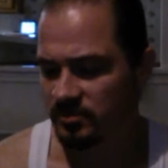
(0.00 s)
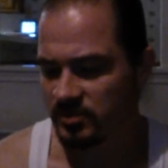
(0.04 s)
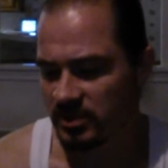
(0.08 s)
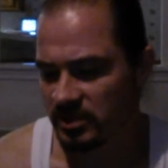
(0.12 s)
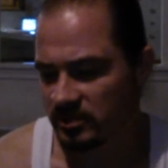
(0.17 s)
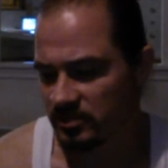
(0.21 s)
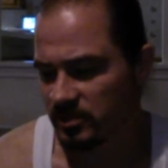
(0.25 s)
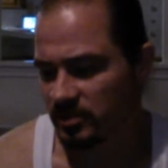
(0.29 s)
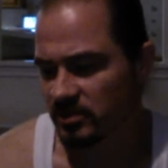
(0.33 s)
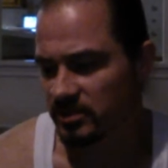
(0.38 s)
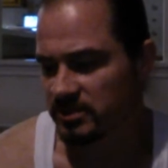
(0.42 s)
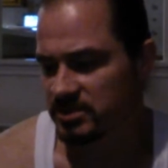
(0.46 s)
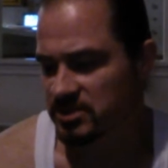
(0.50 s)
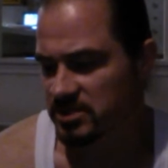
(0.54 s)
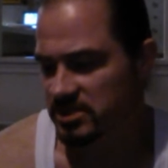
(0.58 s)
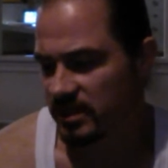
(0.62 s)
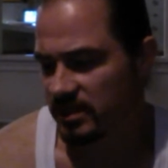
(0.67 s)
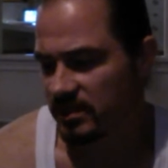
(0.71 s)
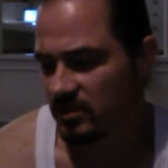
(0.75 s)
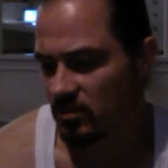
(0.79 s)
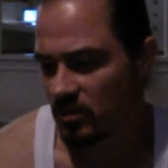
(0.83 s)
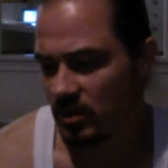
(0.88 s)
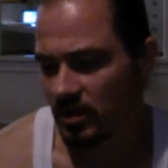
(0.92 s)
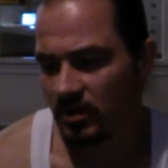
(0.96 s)
people it's
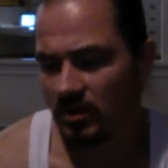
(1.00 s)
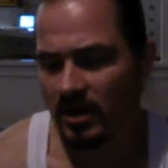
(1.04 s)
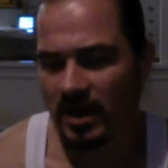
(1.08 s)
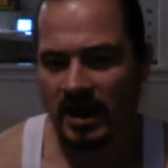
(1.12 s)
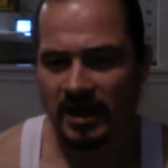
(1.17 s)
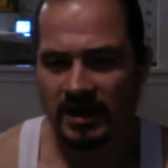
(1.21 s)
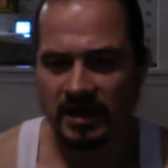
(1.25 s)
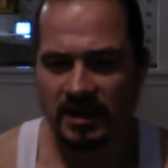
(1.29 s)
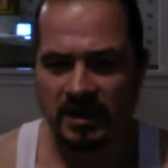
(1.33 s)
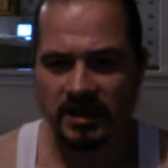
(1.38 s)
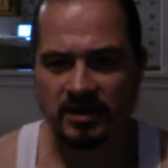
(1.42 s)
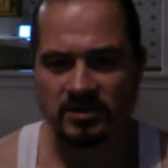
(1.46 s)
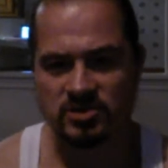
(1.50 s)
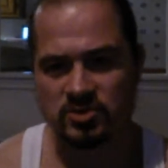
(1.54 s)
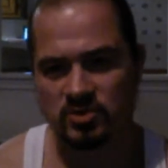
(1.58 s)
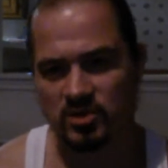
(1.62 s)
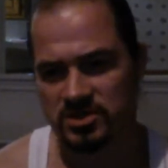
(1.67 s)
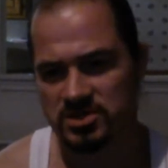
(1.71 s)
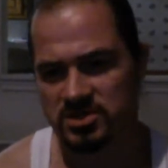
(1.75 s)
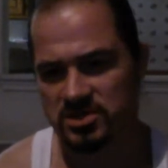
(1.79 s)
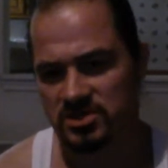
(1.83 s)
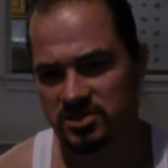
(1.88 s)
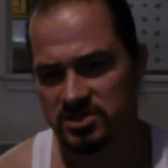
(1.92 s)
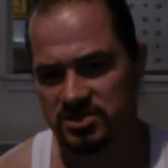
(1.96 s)
like, well, I can't
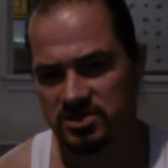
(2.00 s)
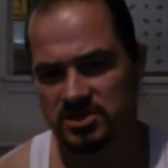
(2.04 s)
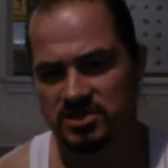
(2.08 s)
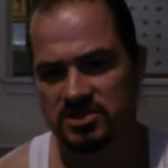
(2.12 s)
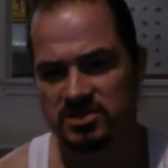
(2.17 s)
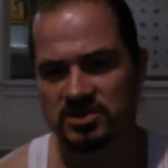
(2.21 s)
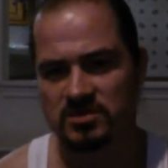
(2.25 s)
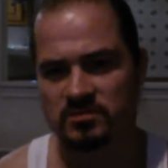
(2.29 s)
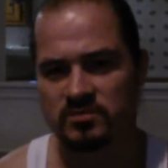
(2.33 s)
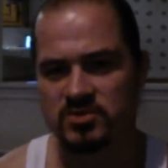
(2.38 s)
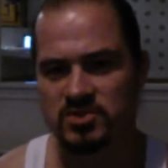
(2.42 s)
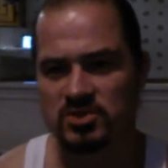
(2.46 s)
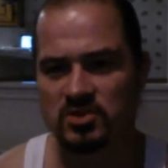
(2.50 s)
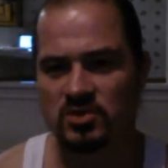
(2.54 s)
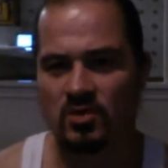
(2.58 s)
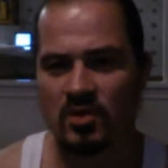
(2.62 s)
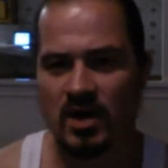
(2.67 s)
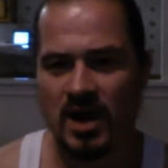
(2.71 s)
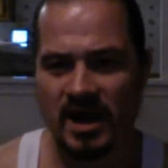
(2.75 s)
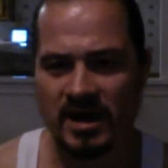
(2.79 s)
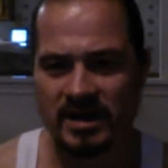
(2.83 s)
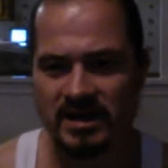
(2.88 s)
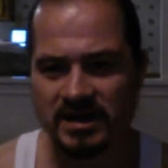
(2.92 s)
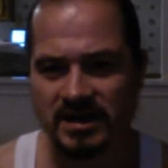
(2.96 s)
trust the system, so
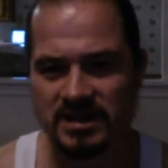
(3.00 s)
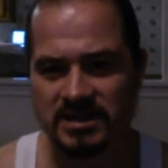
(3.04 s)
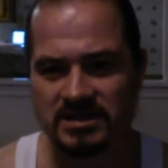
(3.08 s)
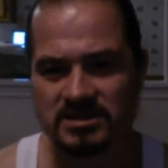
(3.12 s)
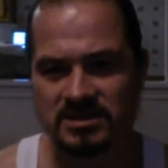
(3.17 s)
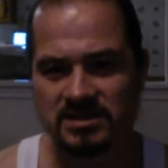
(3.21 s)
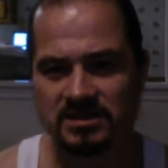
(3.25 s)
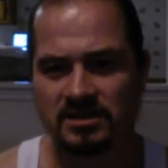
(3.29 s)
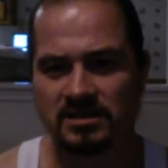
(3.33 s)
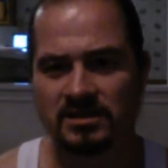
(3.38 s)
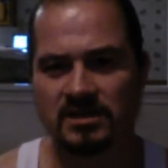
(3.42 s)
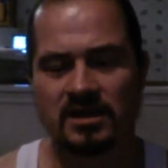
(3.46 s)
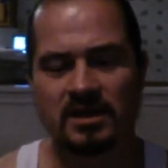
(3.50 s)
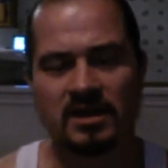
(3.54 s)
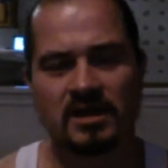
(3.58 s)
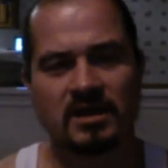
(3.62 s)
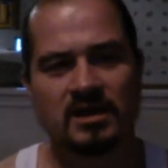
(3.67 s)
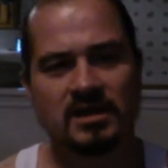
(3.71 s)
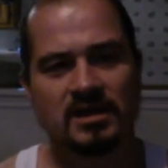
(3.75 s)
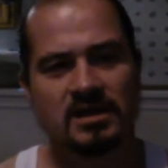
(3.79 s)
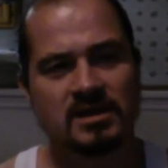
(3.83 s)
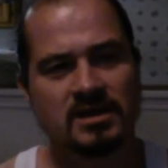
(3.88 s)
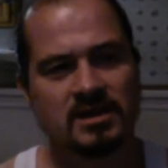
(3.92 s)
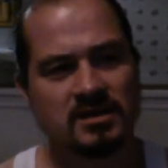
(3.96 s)
I need to
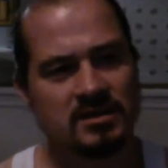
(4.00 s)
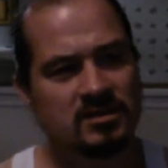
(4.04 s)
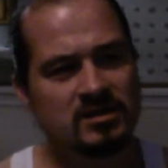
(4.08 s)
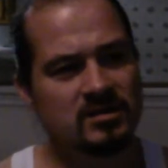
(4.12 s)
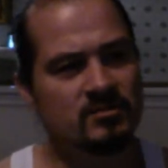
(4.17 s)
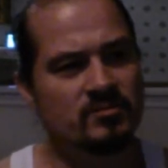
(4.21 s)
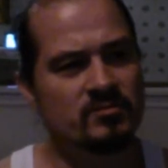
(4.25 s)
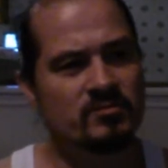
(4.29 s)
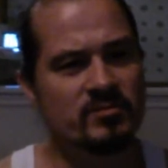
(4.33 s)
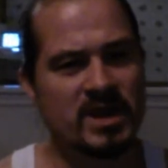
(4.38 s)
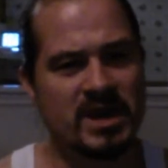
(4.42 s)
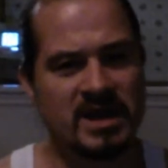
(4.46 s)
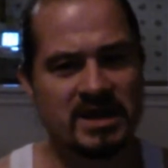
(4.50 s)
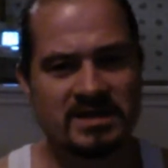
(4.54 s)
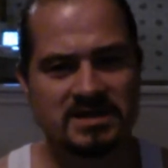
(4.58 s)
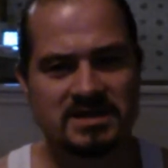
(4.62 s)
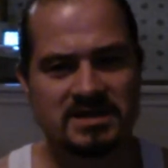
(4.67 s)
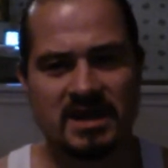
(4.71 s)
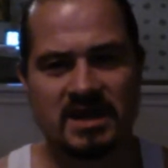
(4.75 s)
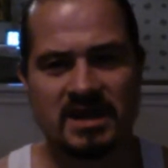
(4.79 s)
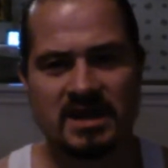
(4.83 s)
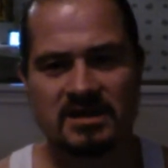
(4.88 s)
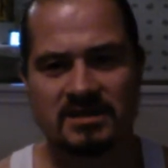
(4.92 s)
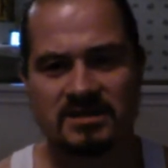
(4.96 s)

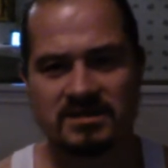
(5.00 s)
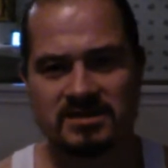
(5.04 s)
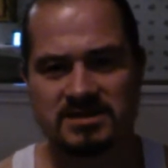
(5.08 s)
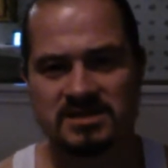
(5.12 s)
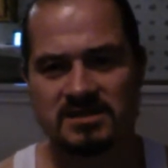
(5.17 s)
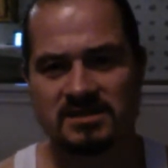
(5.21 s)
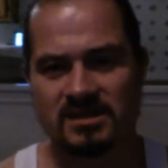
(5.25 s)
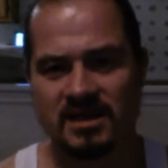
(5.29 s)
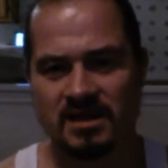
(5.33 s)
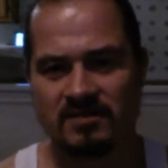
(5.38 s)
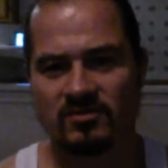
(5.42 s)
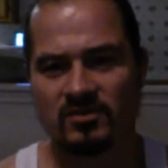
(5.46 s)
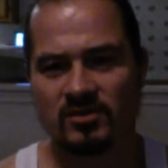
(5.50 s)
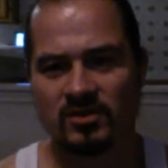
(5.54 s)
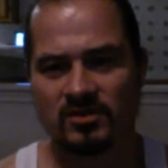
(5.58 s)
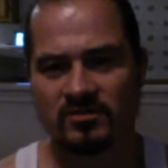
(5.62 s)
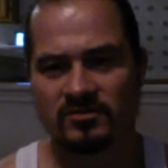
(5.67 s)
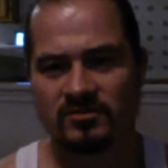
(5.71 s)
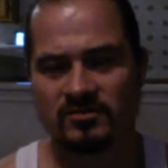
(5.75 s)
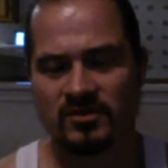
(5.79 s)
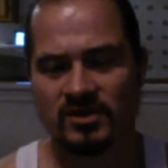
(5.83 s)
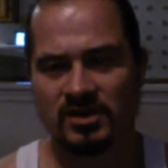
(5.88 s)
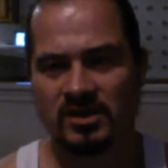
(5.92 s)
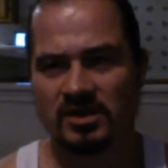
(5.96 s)
maintain this
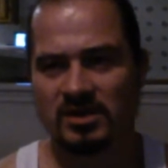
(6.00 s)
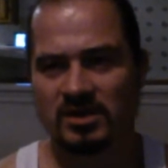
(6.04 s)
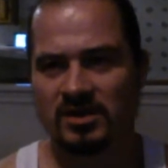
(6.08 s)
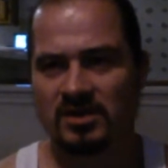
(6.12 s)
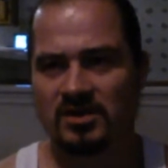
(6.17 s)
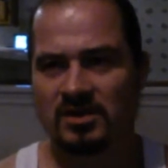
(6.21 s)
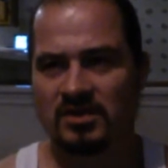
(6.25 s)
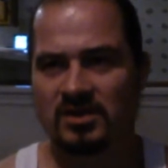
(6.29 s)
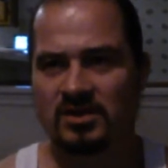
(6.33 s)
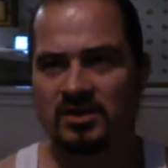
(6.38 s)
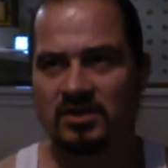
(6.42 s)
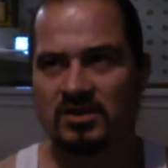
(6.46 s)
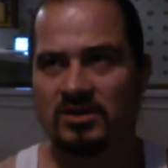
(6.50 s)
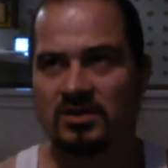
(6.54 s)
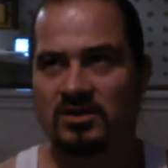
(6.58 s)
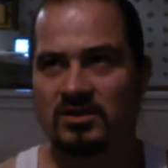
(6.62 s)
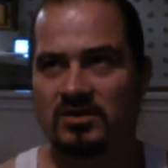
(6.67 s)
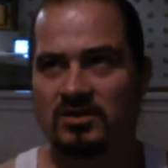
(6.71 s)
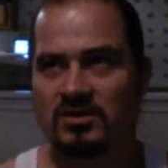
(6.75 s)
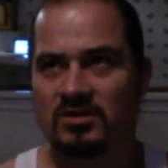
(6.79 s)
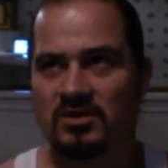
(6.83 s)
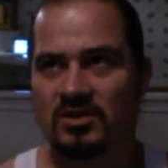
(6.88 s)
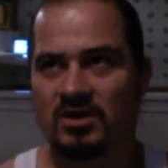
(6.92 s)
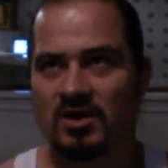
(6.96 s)
level
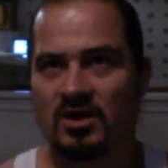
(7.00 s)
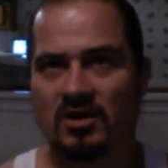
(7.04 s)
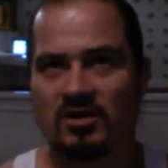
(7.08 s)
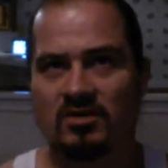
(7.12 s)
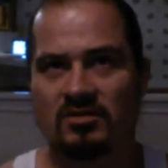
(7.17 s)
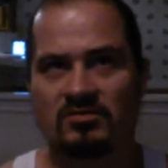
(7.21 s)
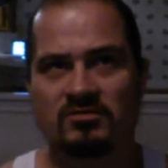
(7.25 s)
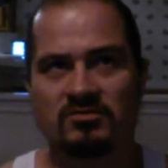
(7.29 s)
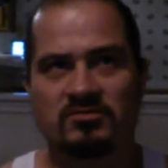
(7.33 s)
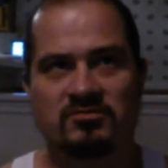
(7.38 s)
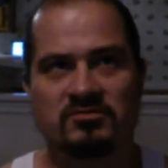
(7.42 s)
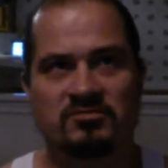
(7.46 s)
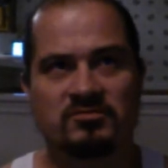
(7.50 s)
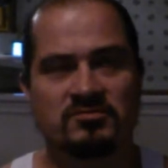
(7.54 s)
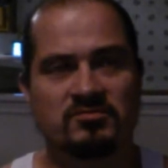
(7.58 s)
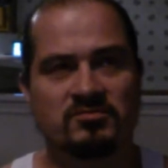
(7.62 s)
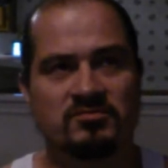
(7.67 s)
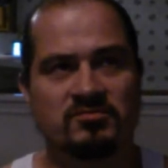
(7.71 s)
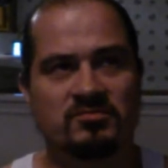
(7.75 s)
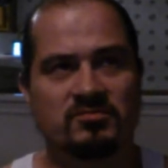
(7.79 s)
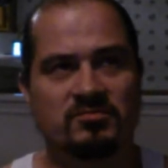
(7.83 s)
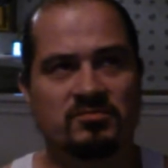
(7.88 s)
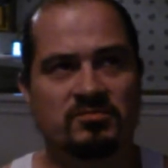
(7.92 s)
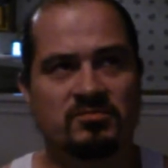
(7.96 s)
of
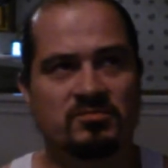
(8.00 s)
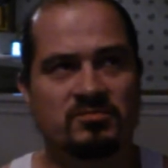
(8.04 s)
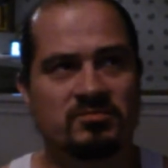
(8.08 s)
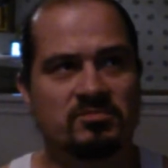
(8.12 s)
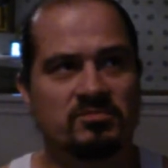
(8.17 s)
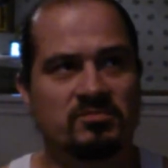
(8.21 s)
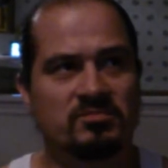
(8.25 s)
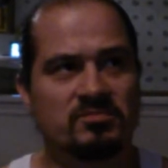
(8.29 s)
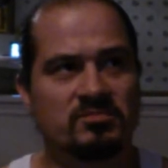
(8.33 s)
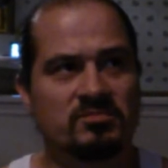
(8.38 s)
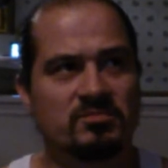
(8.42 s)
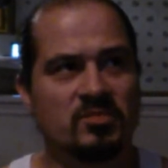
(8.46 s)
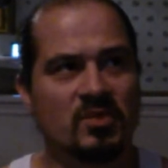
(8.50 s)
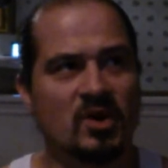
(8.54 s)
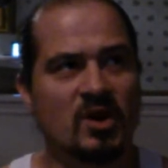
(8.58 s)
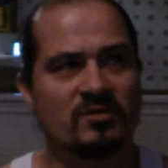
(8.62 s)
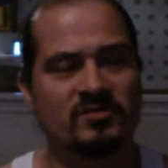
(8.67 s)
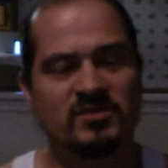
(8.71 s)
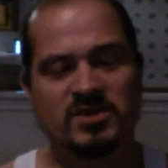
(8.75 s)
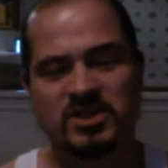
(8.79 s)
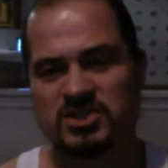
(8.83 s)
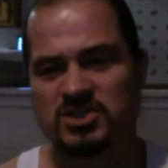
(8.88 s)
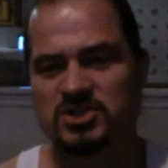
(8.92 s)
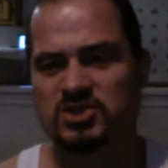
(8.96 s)

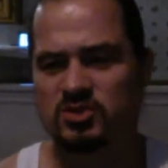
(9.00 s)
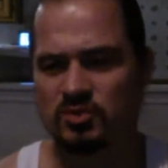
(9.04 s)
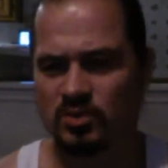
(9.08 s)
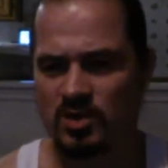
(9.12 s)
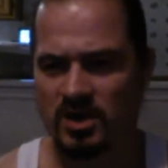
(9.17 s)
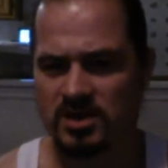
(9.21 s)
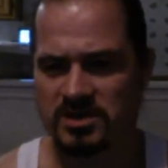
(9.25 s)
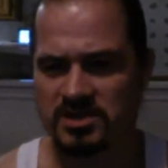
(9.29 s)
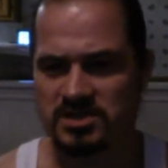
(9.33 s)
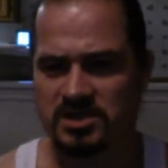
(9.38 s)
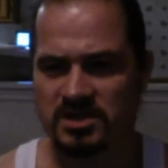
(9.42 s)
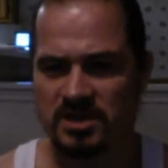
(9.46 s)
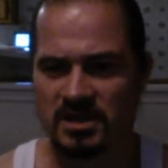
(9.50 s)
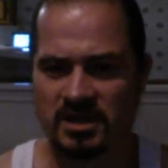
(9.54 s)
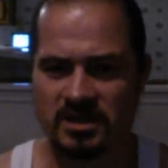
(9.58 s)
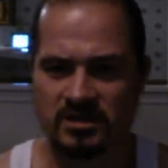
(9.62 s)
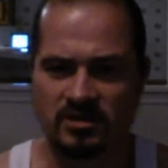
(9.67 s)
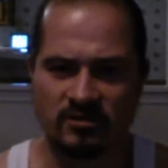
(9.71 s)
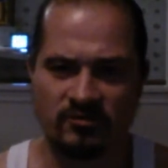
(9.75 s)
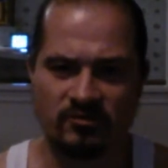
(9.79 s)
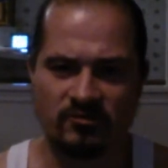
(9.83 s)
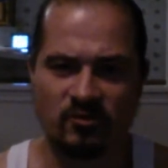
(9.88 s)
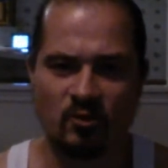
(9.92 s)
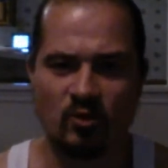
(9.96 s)
distrust in
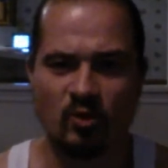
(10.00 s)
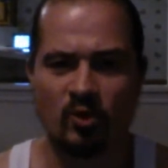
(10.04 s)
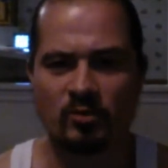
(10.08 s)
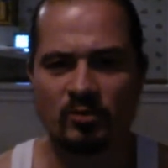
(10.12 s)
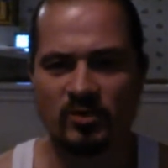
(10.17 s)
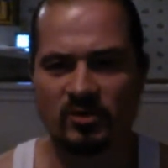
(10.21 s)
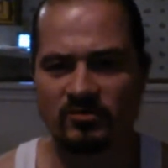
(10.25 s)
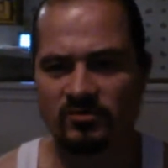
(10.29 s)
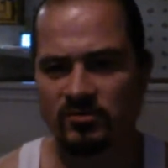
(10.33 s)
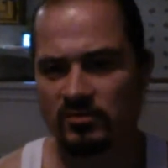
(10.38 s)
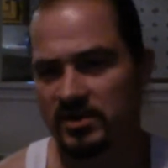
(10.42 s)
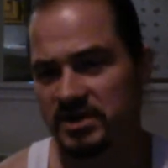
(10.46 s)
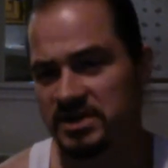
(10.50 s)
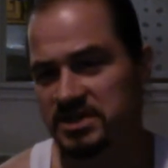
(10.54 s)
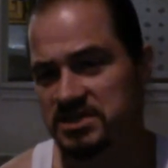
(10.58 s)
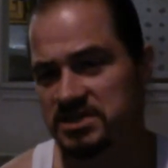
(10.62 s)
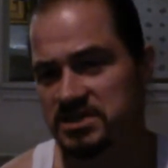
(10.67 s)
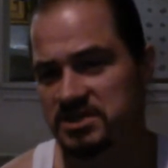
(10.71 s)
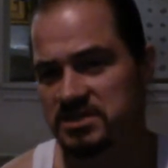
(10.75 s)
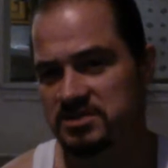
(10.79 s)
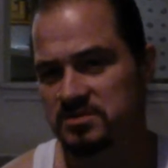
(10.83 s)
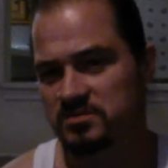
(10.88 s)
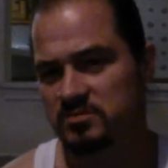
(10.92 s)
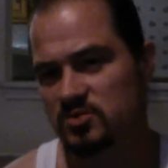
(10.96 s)
the form of
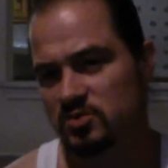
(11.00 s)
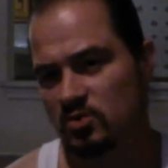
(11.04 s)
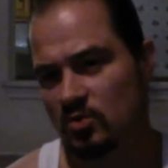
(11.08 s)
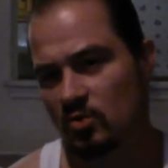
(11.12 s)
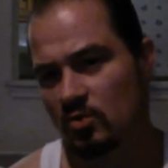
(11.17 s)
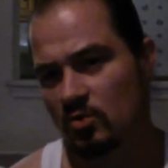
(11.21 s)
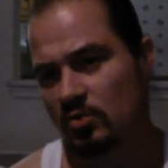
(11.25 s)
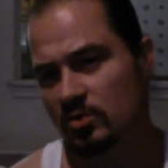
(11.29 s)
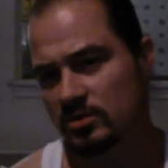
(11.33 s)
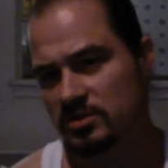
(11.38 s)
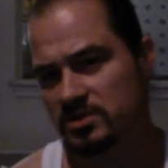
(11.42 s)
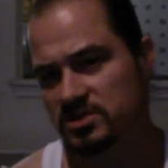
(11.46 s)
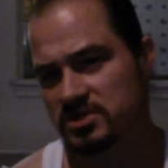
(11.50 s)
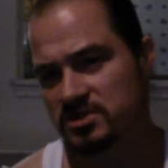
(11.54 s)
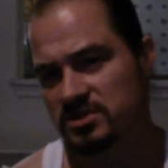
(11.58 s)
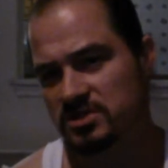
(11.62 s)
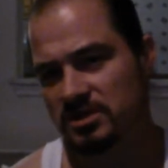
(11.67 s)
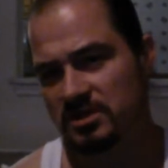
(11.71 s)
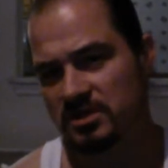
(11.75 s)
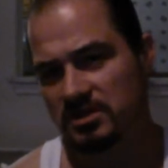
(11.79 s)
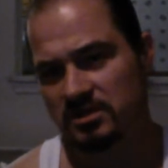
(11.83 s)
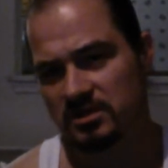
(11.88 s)
racism towards